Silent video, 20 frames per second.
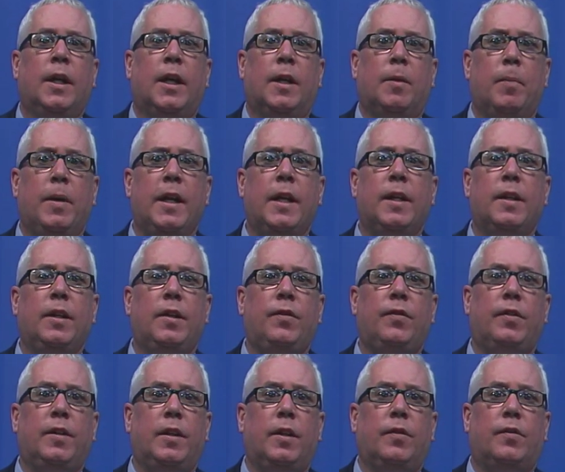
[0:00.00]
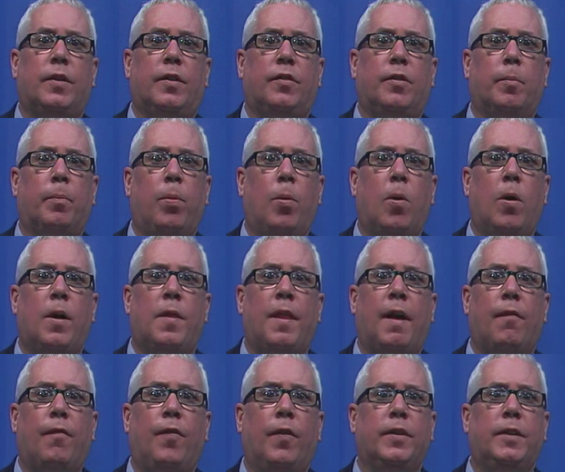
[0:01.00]
In meeting these needs, it is important
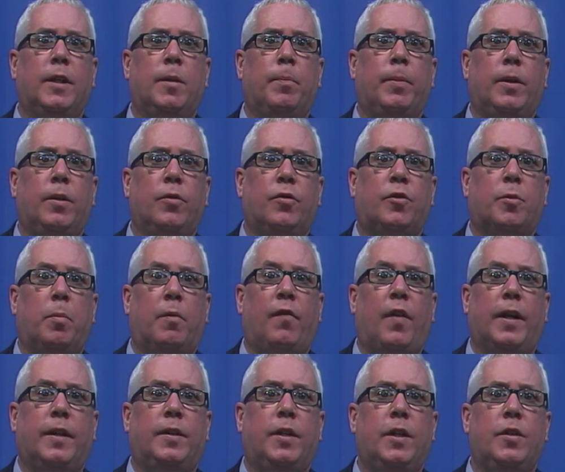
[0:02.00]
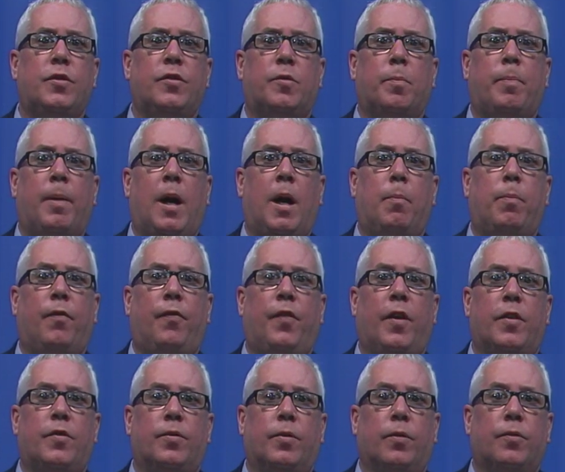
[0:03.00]
that funding be used to provide teachers and
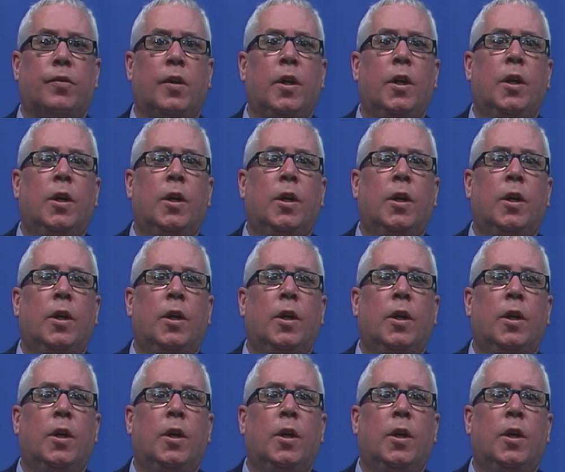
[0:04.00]
paraprofessionals